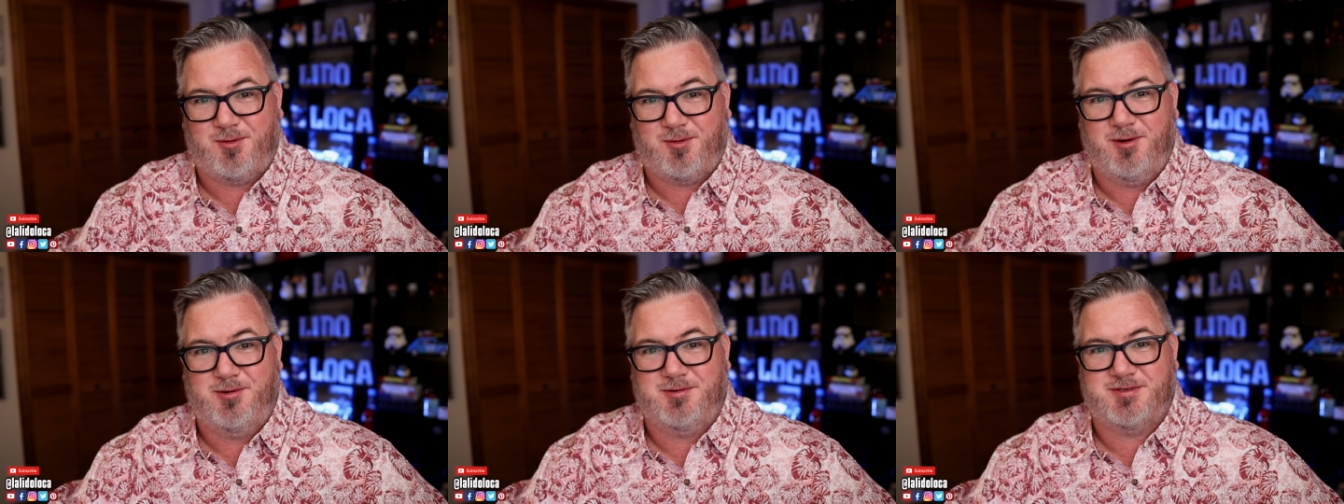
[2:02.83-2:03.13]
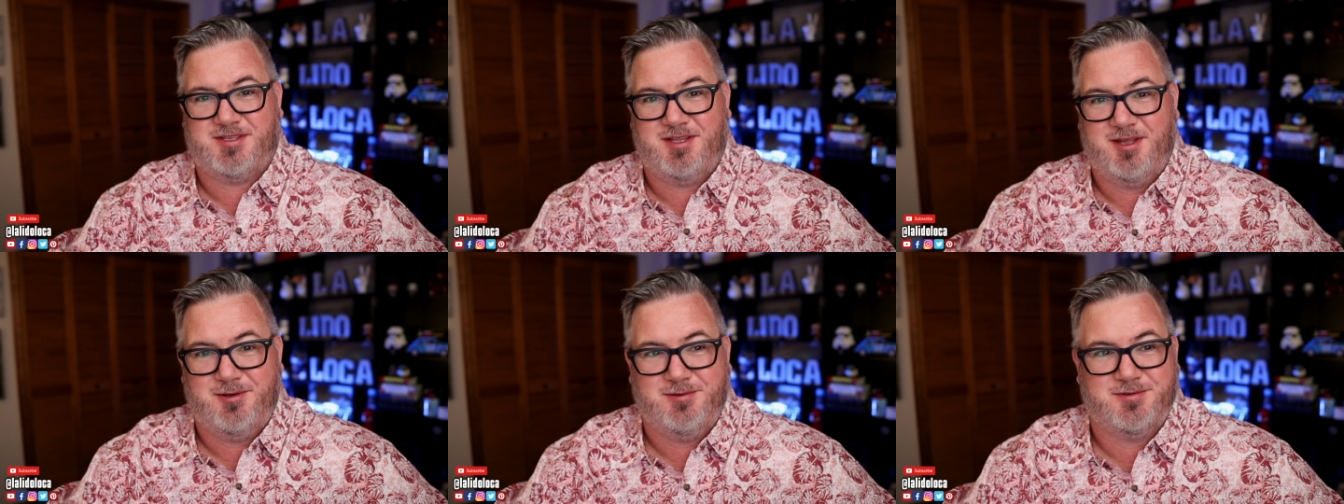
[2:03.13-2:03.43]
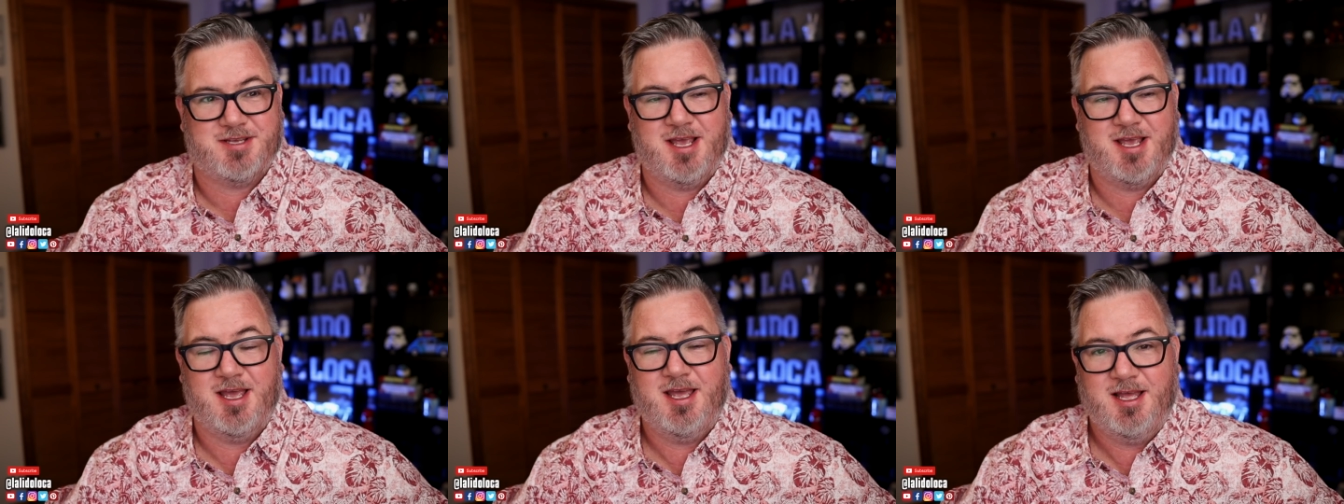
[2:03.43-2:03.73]
cruise
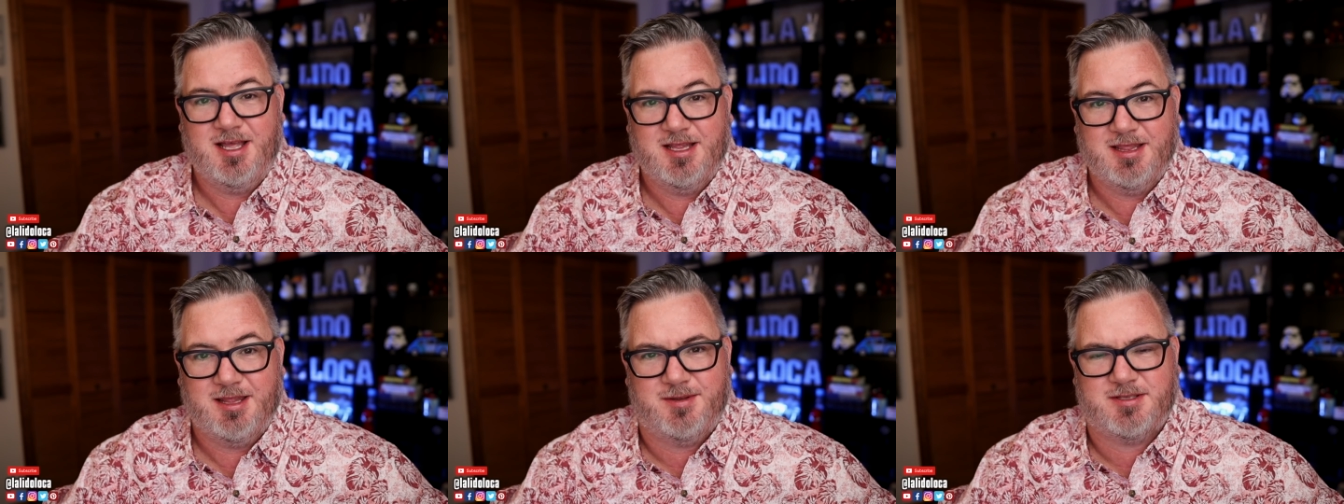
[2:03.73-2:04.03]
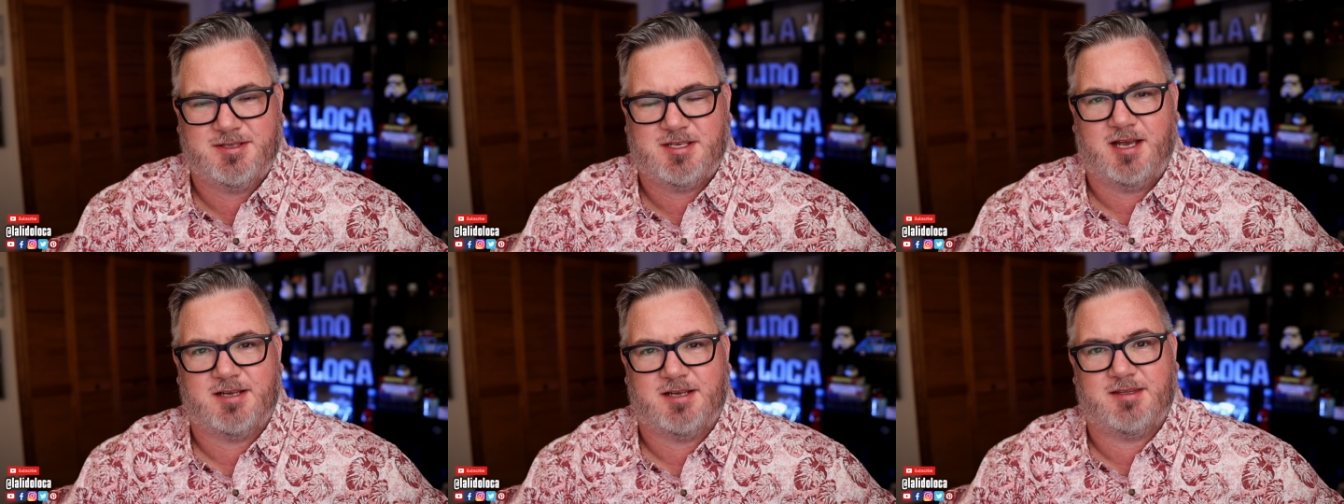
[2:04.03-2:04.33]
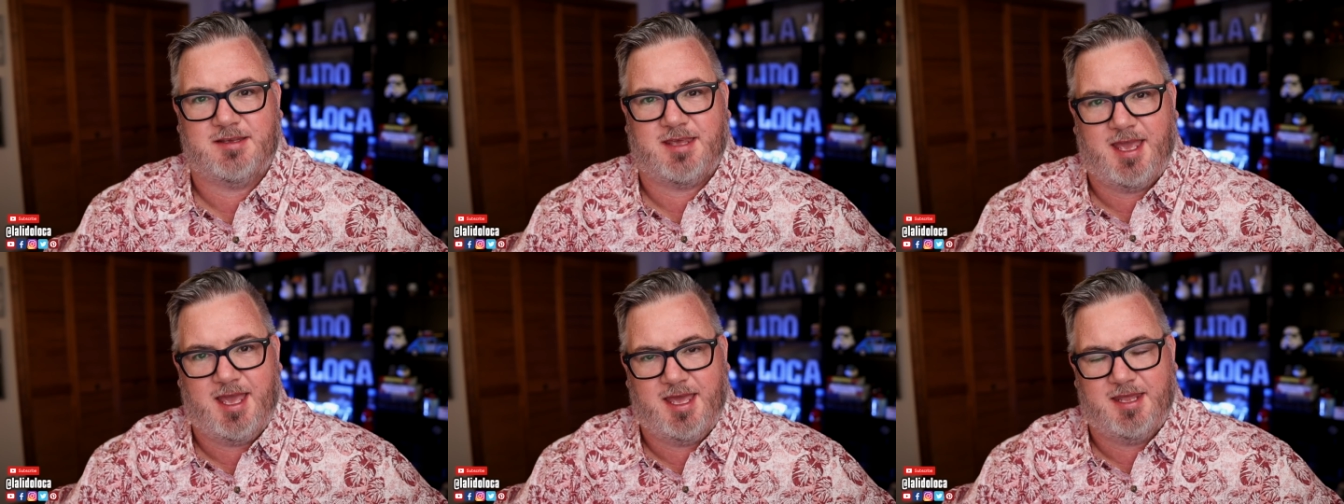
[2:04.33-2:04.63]
news. Let me talk
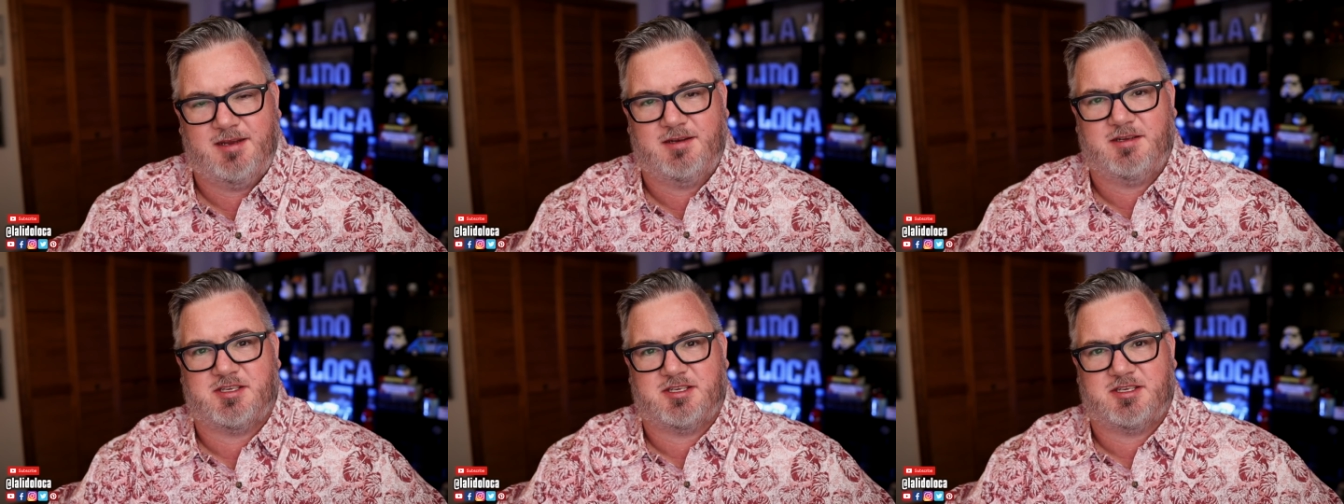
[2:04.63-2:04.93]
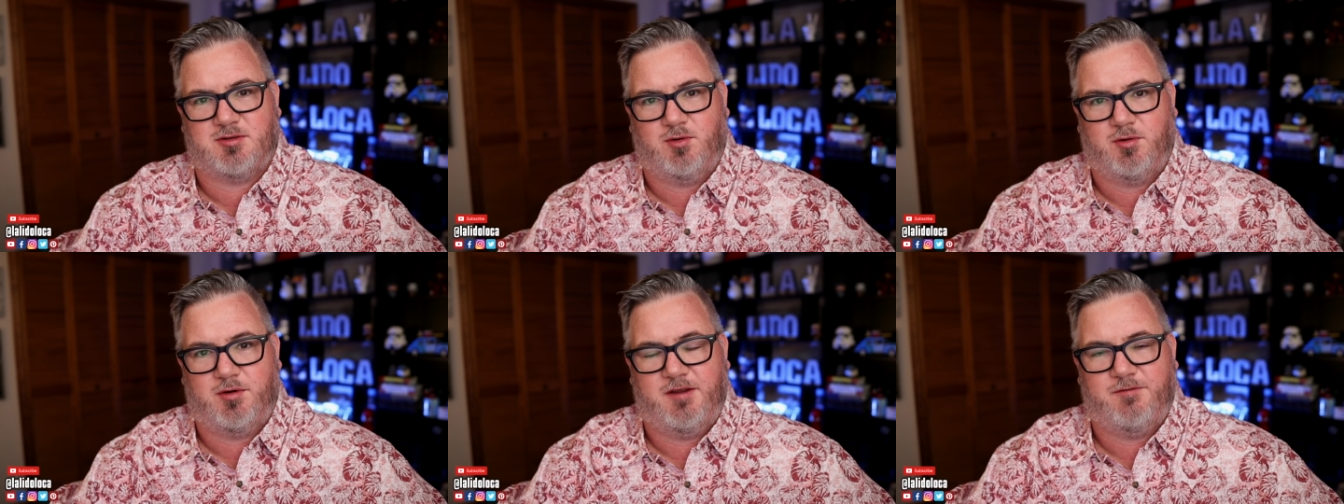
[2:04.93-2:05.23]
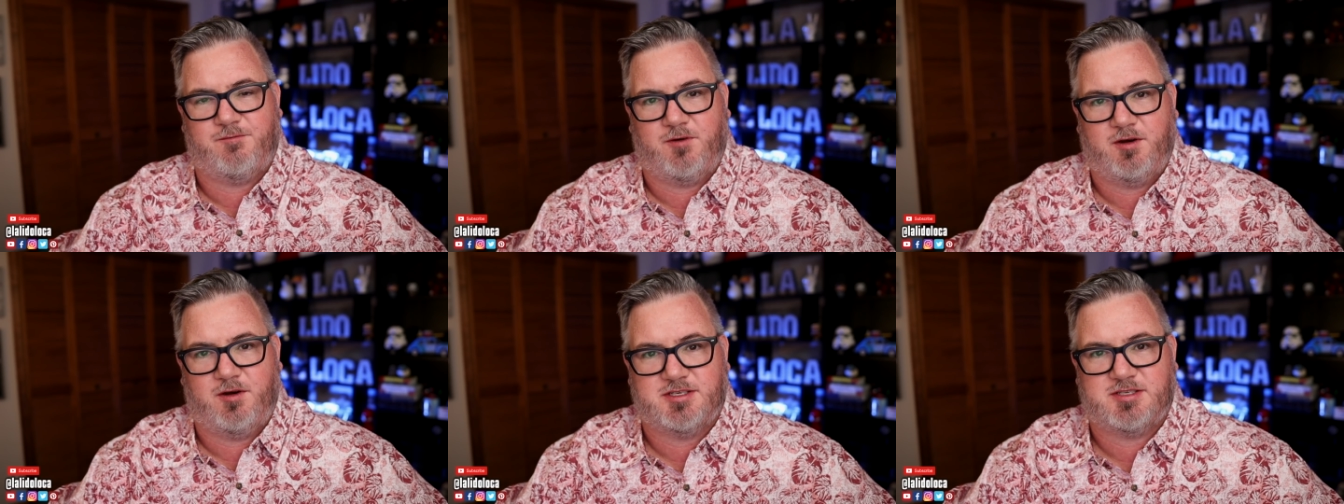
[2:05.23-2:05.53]
the Canada
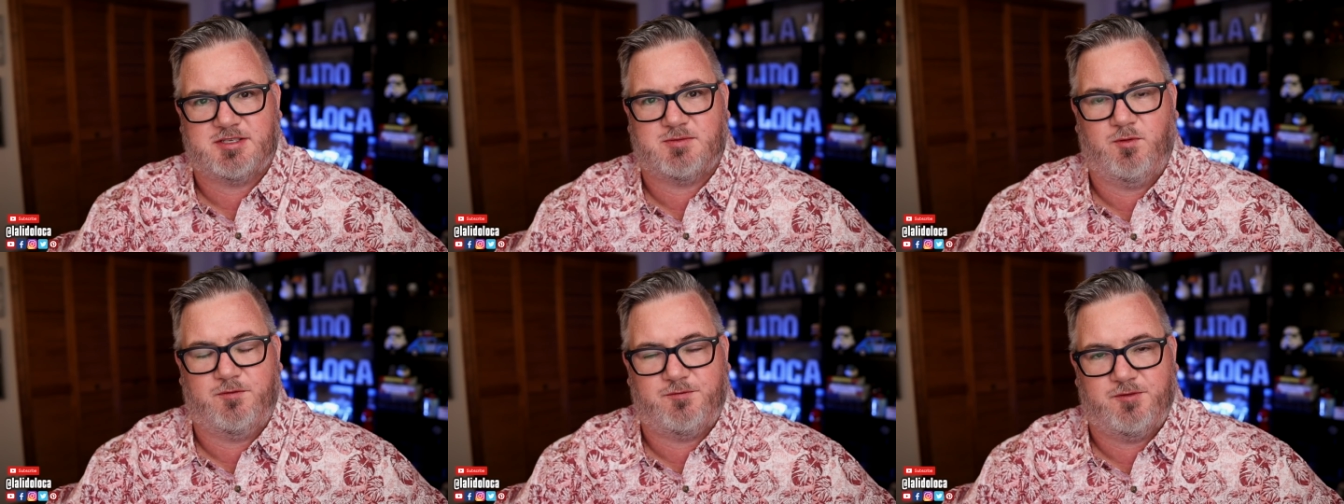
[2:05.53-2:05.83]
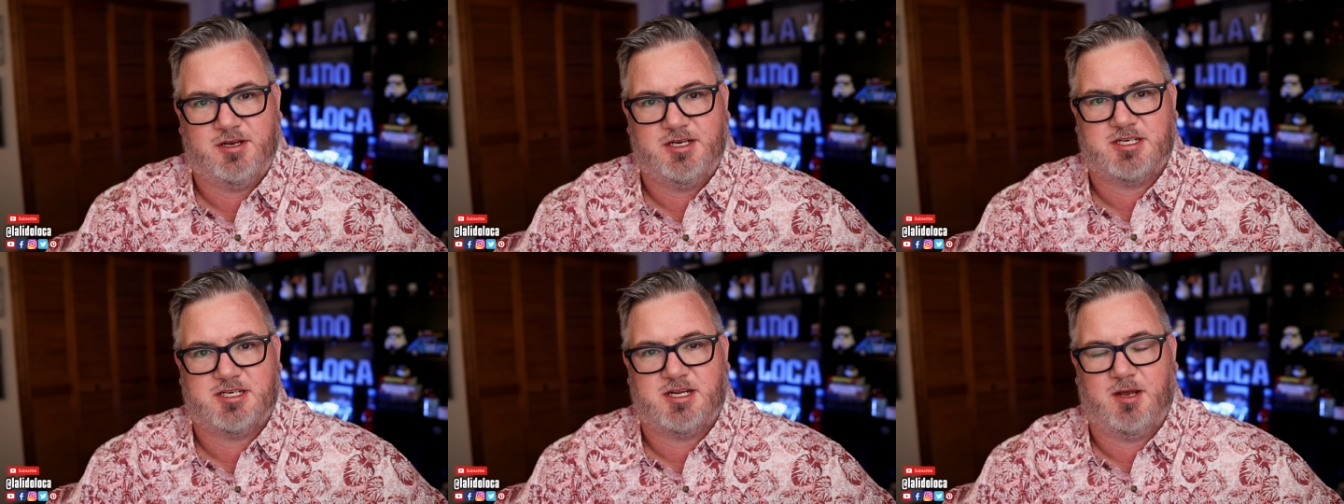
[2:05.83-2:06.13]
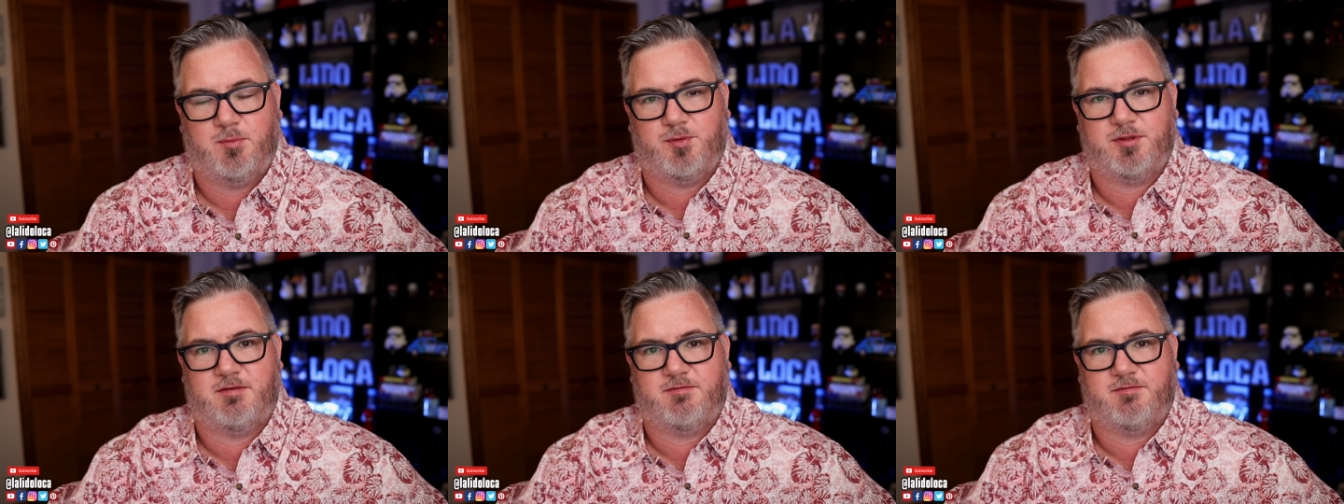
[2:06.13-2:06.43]
story first. We'll finish
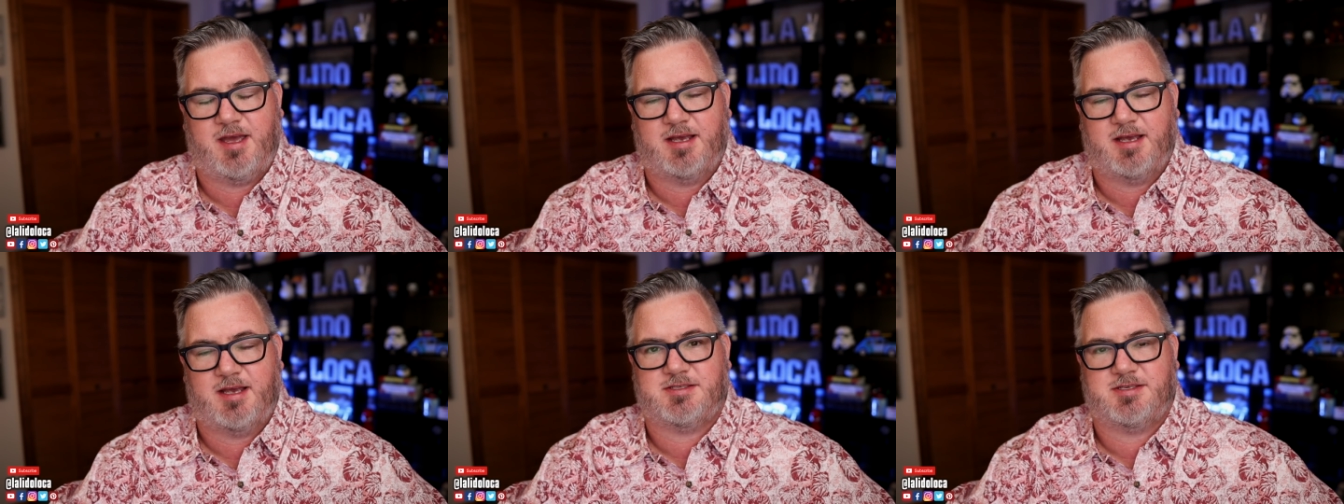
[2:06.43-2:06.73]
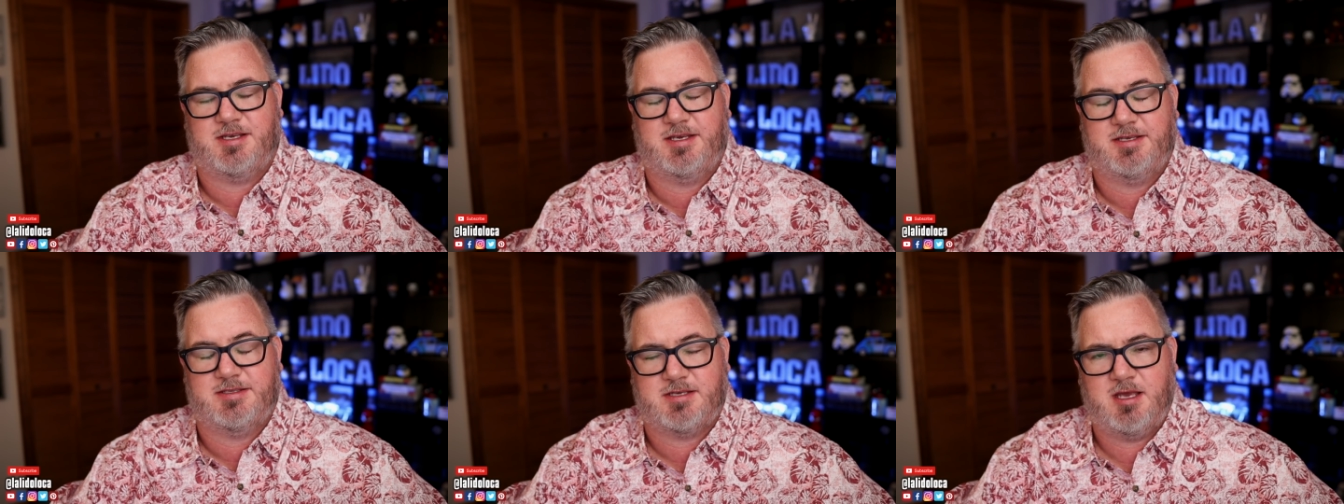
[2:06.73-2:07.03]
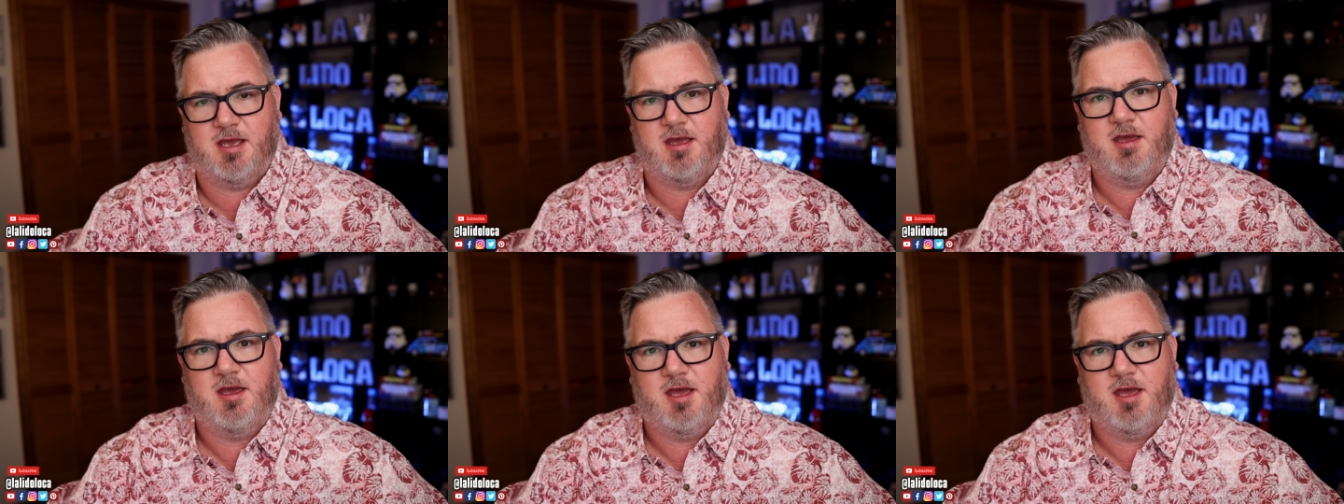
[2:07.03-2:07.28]
up with the vaccines.